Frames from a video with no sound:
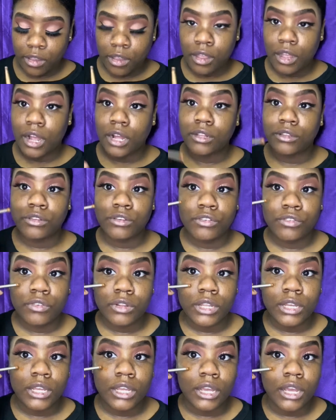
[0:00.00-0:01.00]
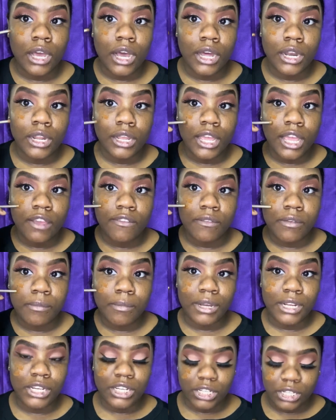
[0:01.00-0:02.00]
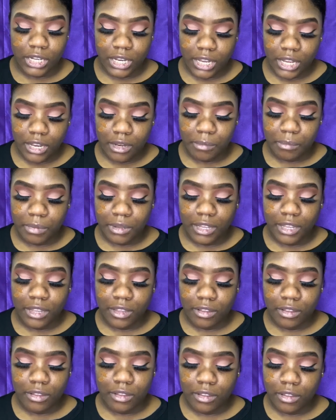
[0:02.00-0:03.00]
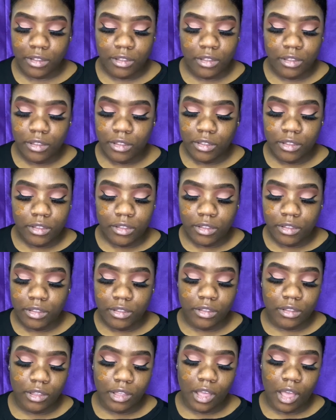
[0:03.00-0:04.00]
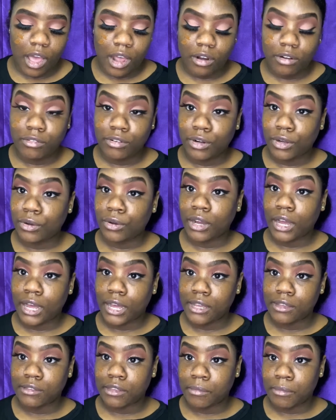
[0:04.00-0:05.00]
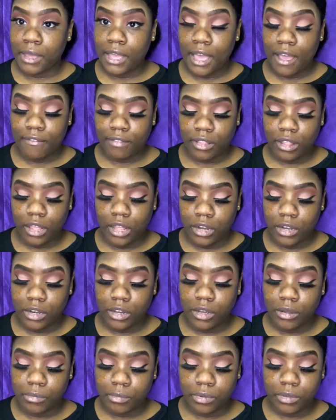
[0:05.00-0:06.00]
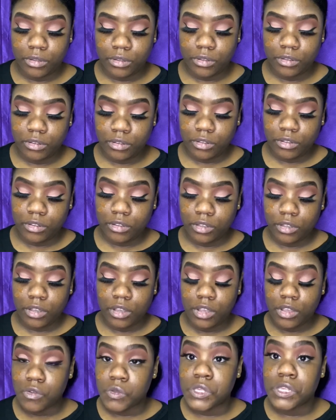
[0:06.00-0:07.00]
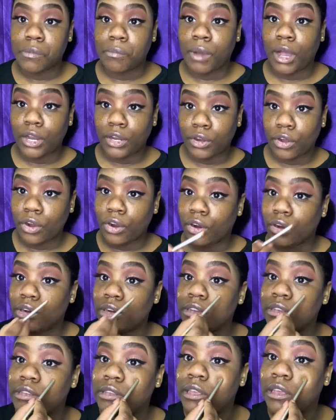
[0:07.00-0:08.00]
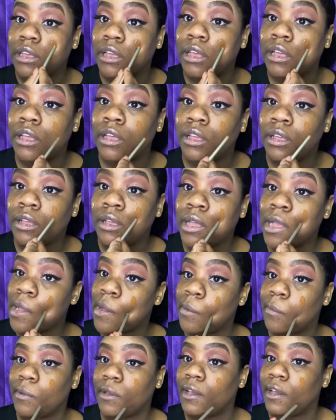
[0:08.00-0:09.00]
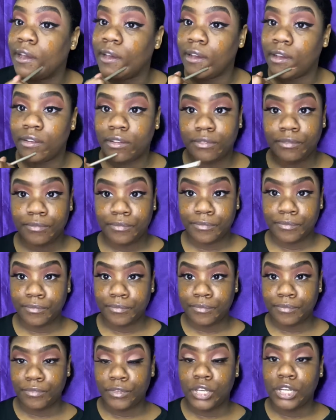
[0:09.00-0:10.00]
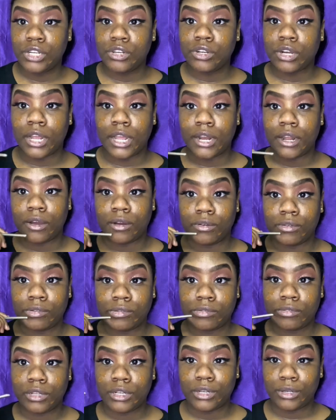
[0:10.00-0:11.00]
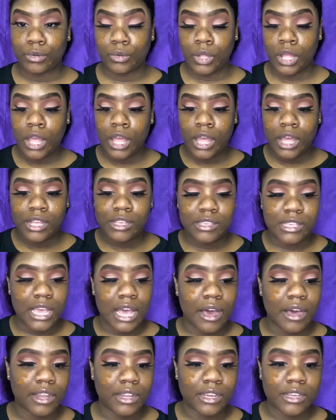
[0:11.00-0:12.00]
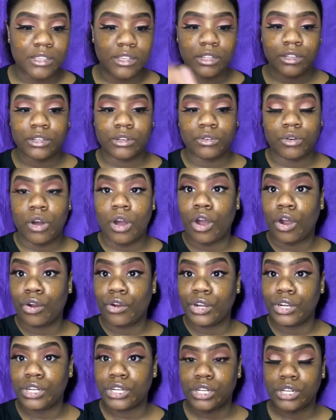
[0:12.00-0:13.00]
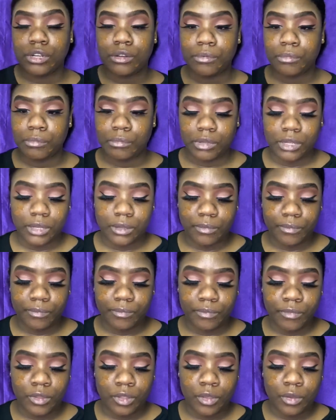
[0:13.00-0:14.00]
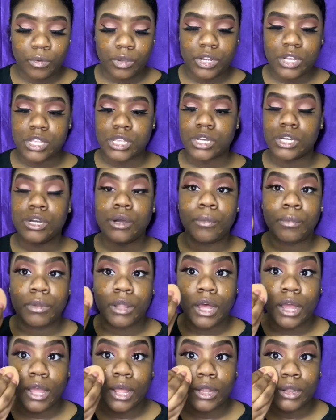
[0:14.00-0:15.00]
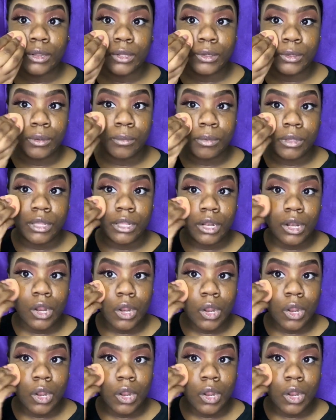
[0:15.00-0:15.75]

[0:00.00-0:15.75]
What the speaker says: I do feel like it kind of gave me my shade, but I don't know, guys. I might have to end up using my NARS. But yeah, we're gonna try it out, you know? See how it looks a little orange, but we're just gonna apply a little bit